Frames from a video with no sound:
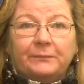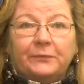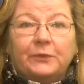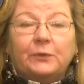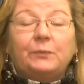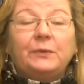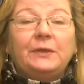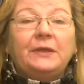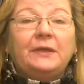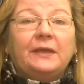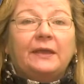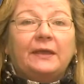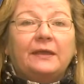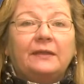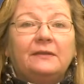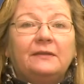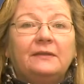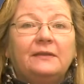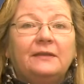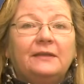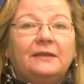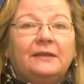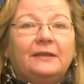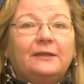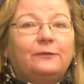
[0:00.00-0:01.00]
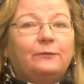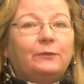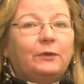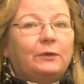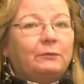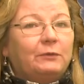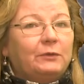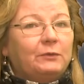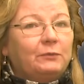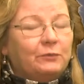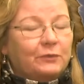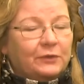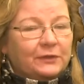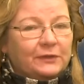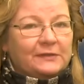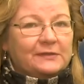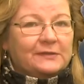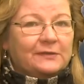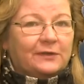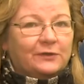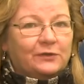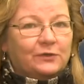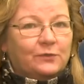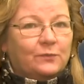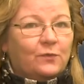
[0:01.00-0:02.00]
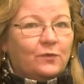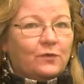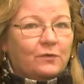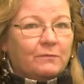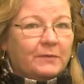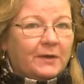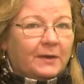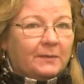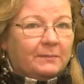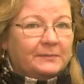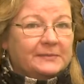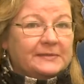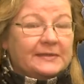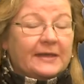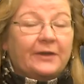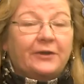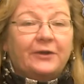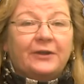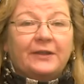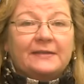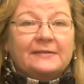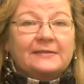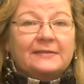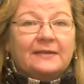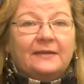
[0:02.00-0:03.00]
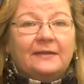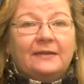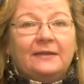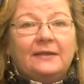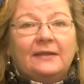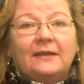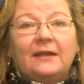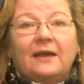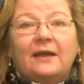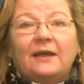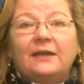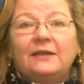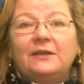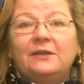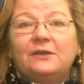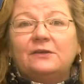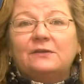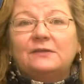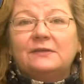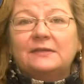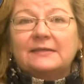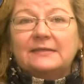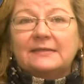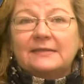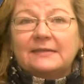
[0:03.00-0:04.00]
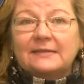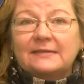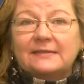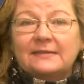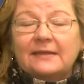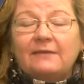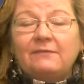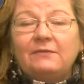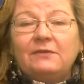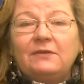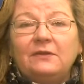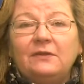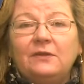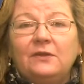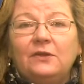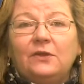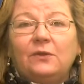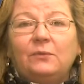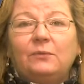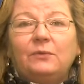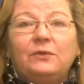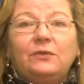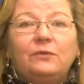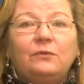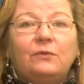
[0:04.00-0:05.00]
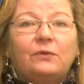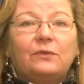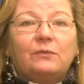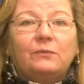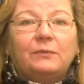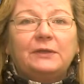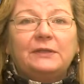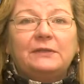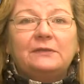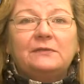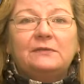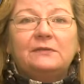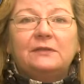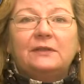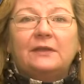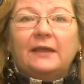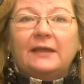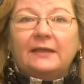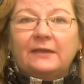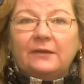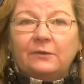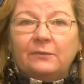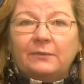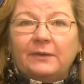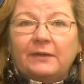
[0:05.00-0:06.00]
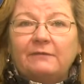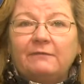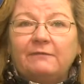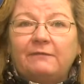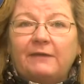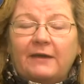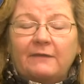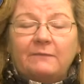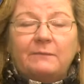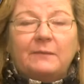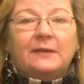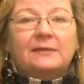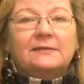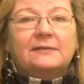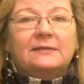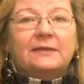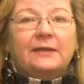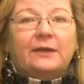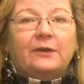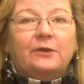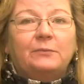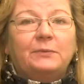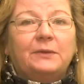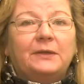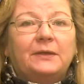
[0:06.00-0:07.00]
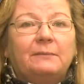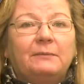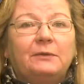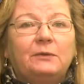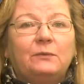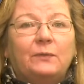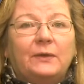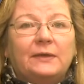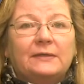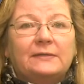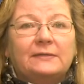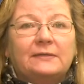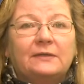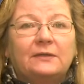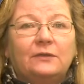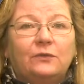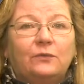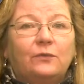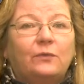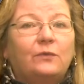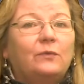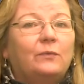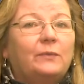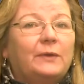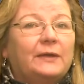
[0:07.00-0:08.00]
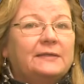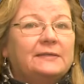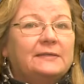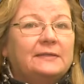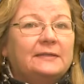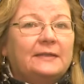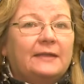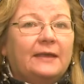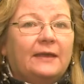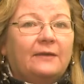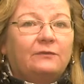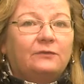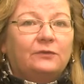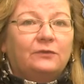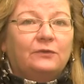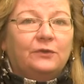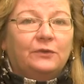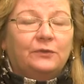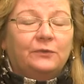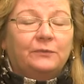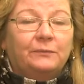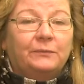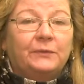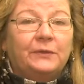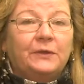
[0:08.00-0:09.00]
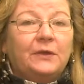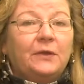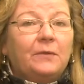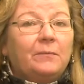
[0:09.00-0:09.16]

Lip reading: The weekend is when we really start to warm up. Saturday sunny and a high near 67, with north winds light around 5 miles an hour, becoming west-northwest in the afternoon.